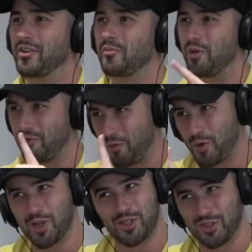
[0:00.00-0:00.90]
Before
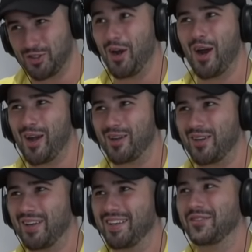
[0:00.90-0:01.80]
you start,
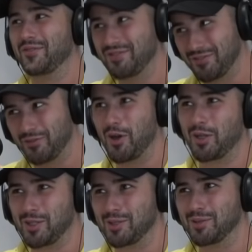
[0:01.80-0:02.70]

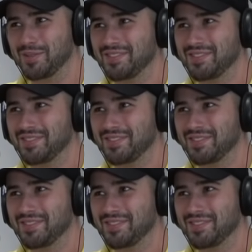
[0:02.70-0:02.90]
fuck you.